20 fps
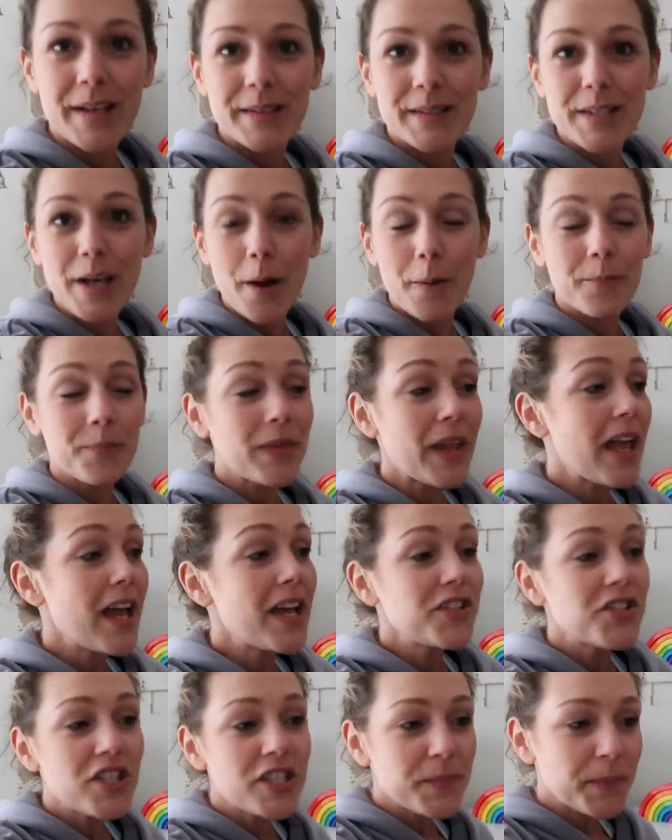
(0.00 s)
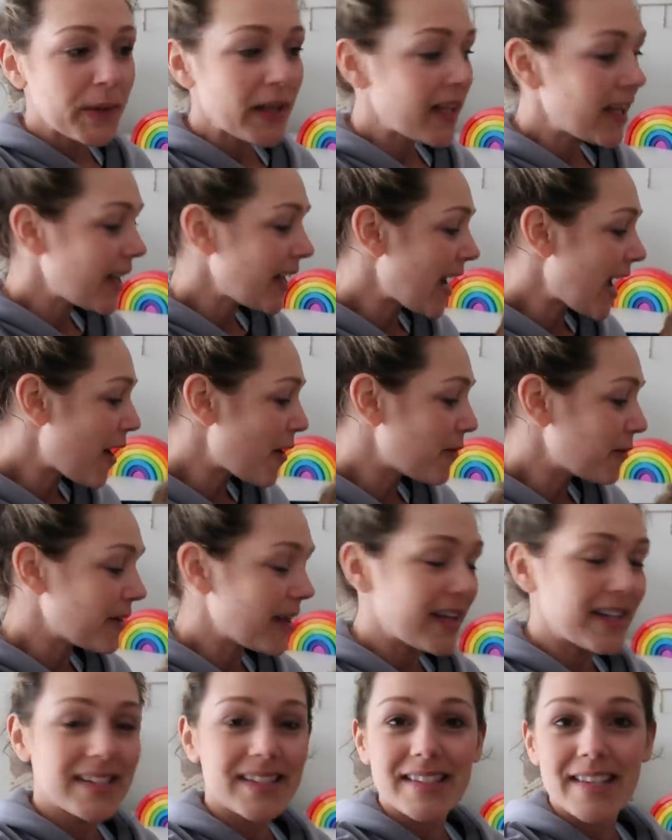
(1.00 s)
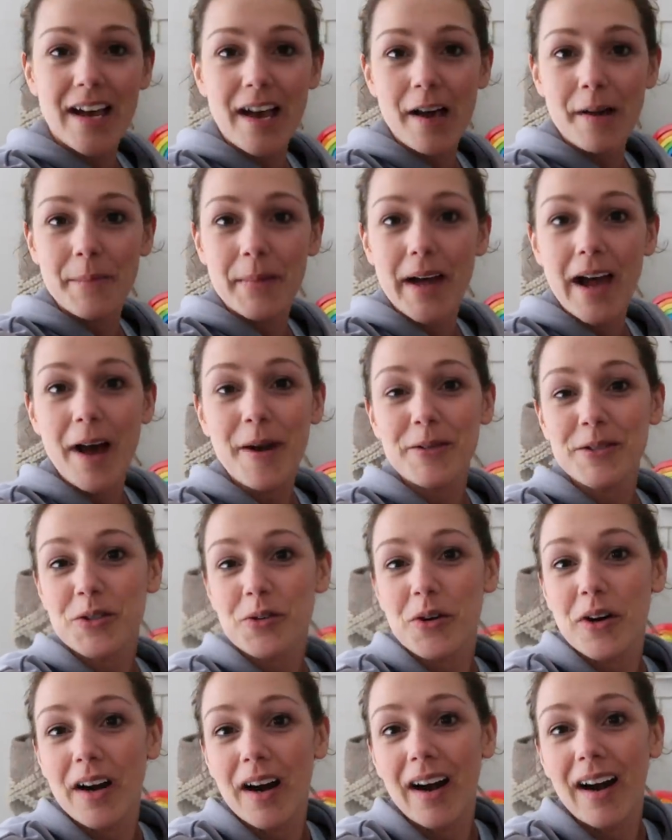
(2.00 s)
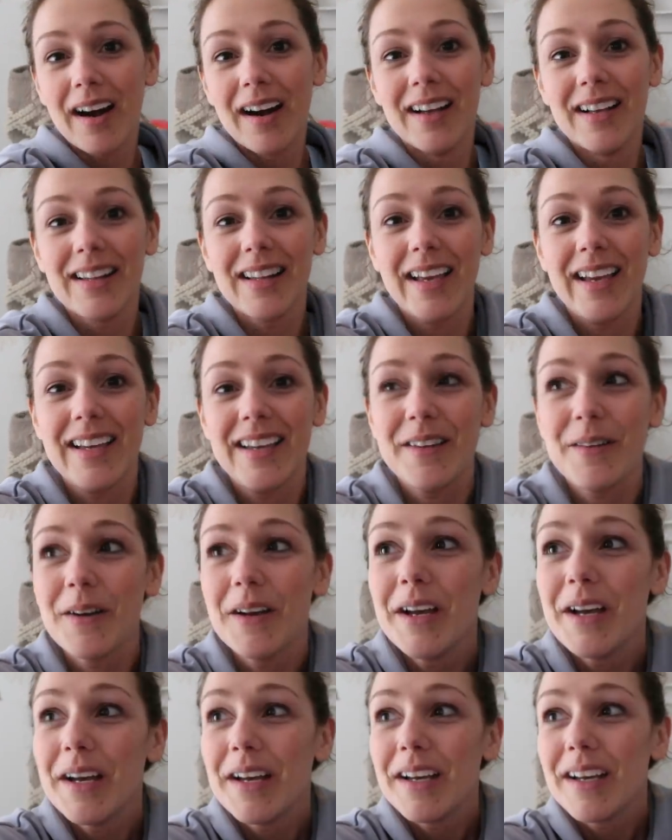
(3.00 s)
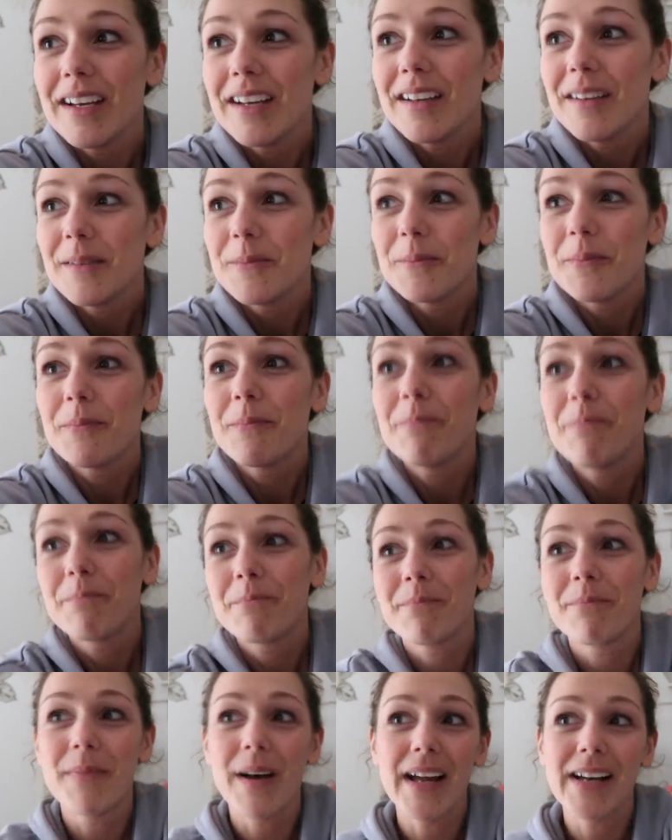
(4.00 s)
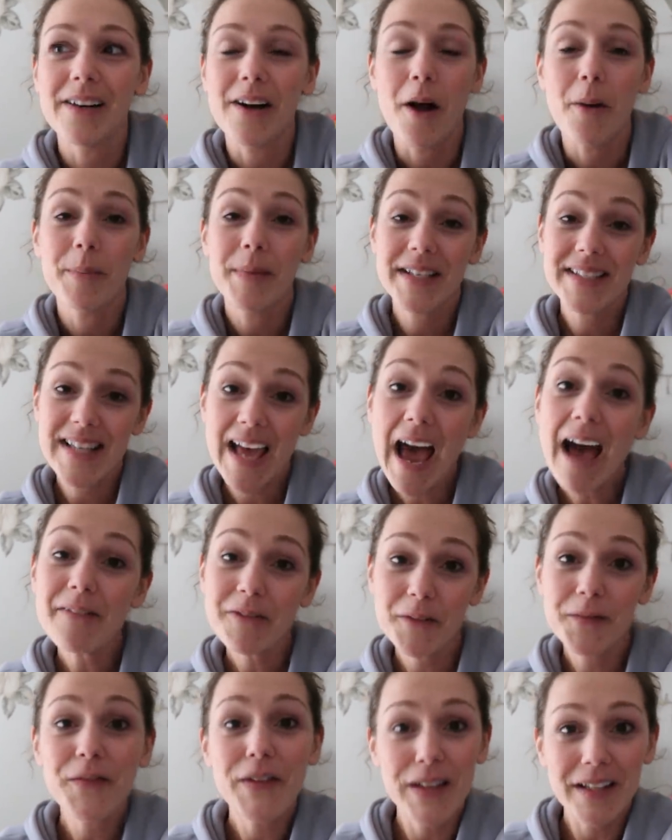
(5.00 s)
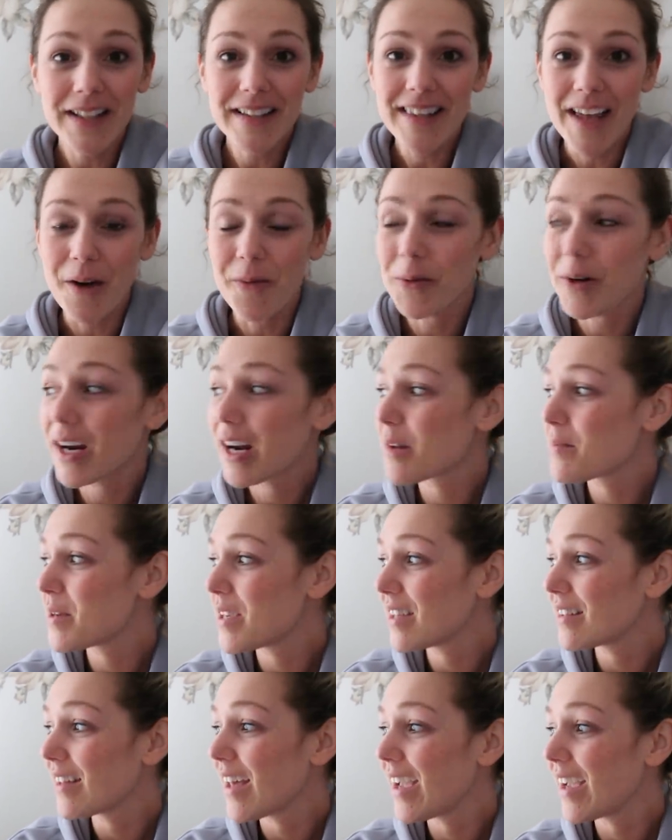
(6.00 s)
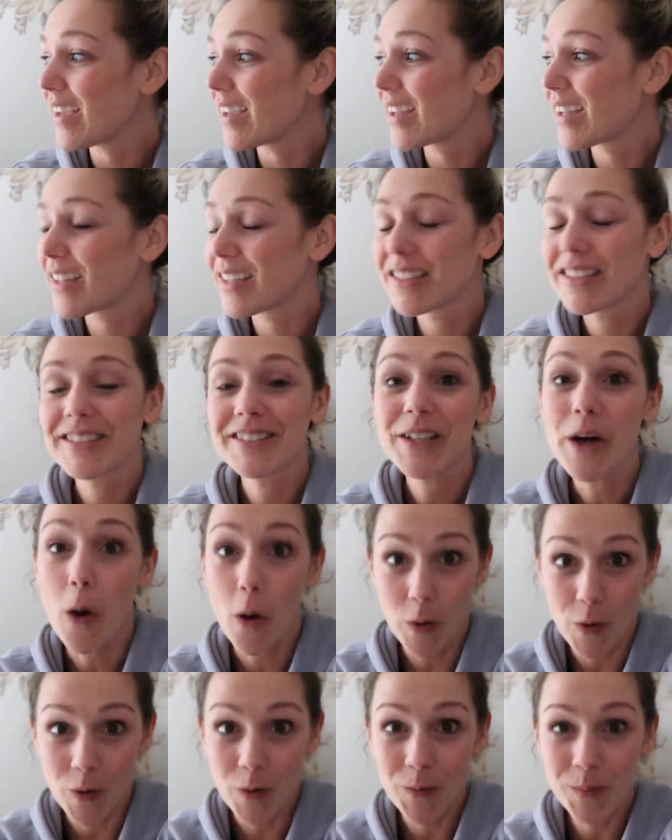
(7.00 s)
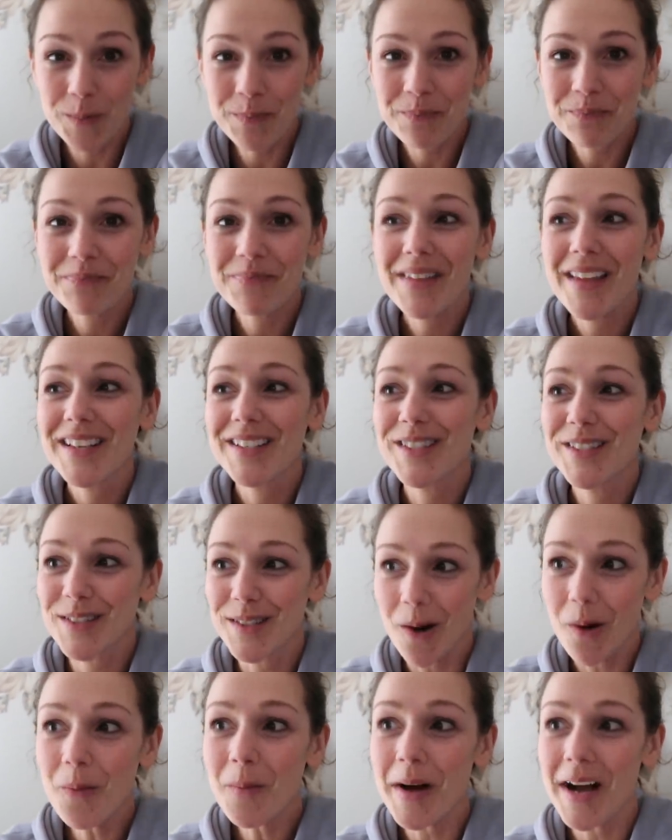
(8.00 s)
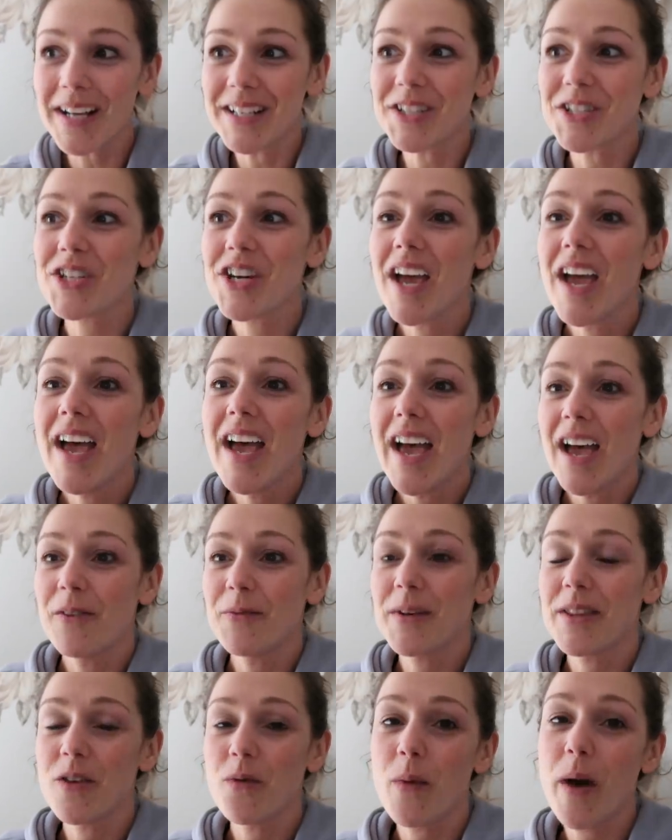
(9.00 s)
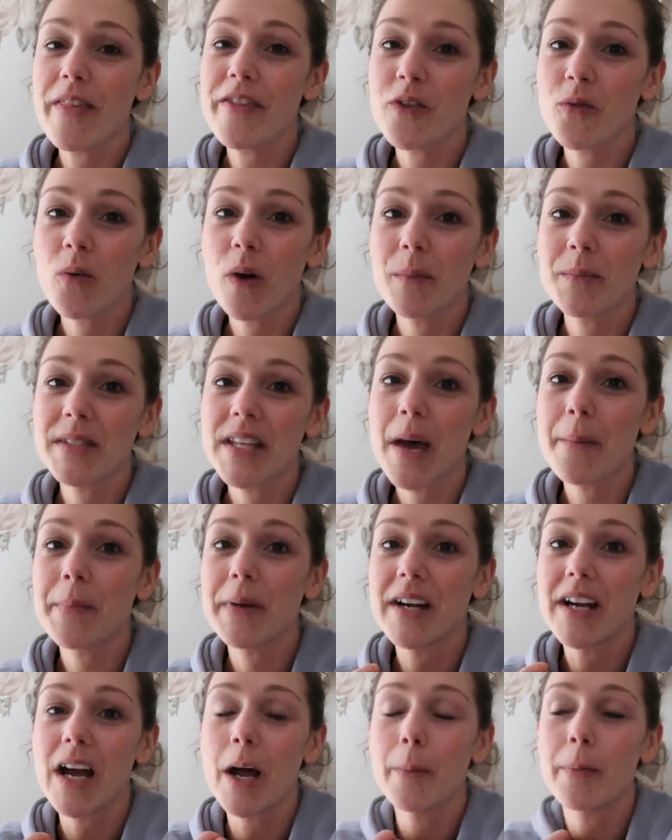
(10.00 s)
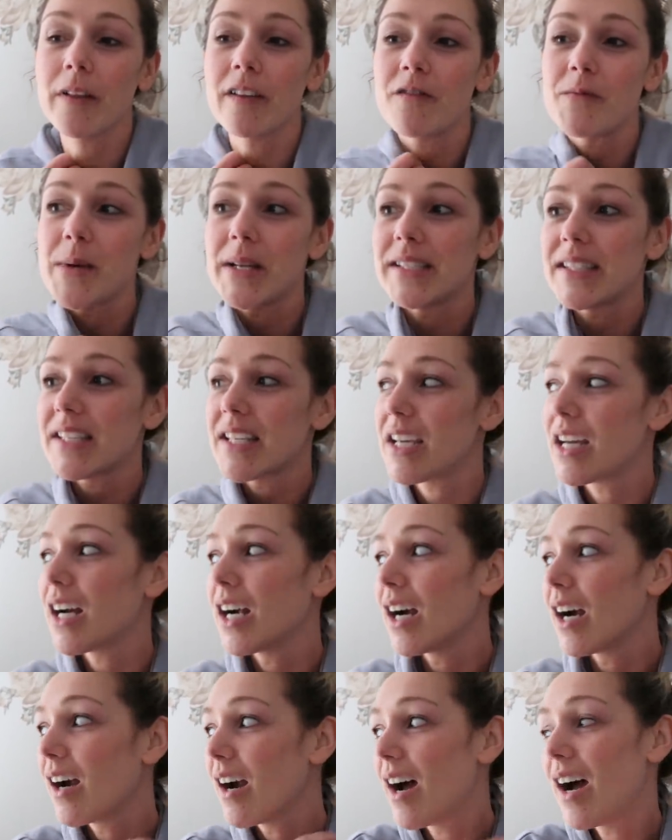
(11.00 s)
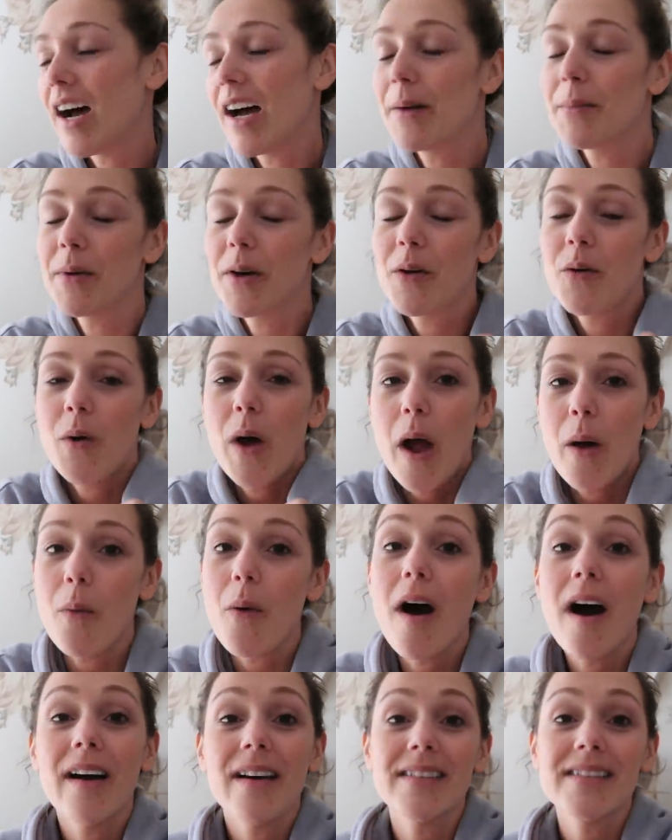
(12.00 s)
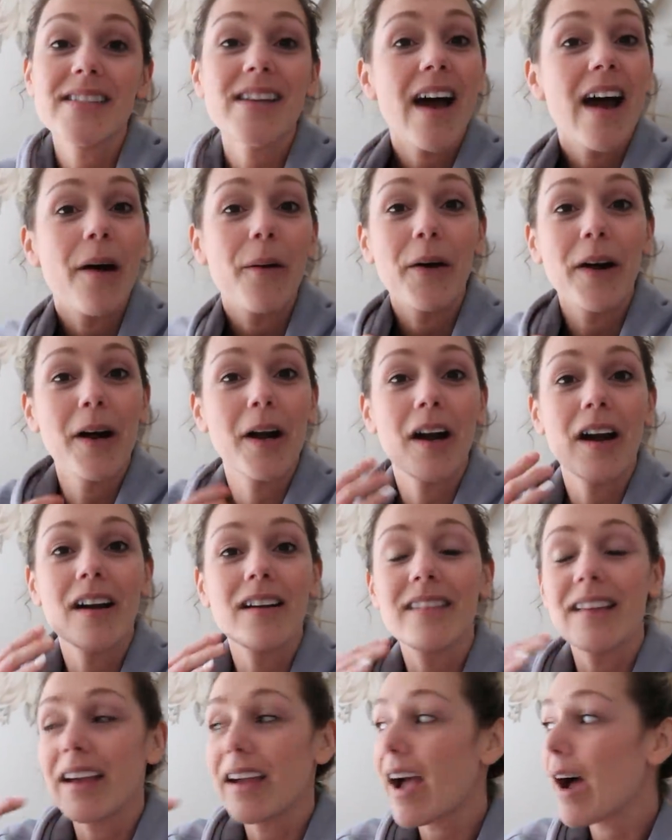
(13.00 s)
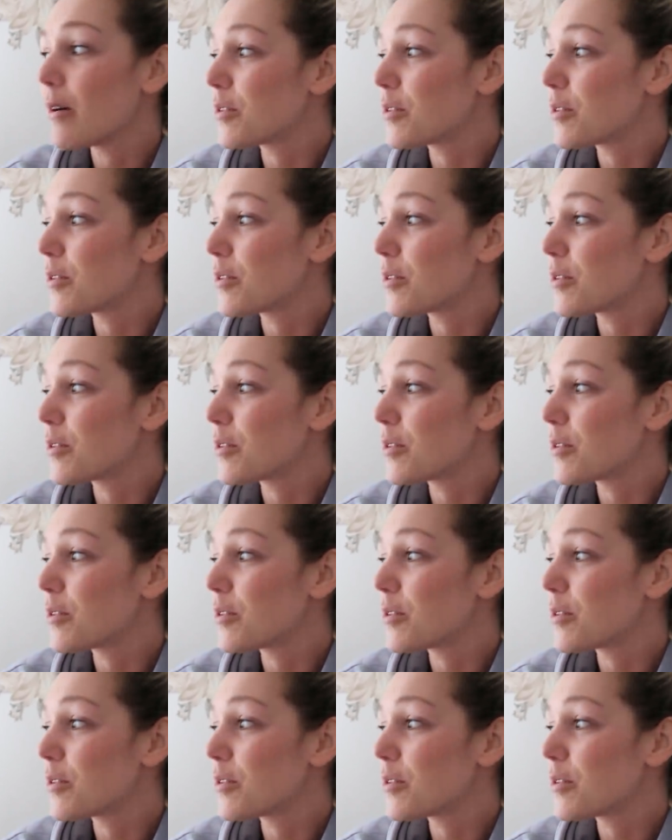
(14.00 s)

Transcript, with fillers: So, just planning out like some outdoor, like, I don't know, because I have a feeling that we're gonna be like home so much, and when the weather warms up in a couple of months here, um, I want our like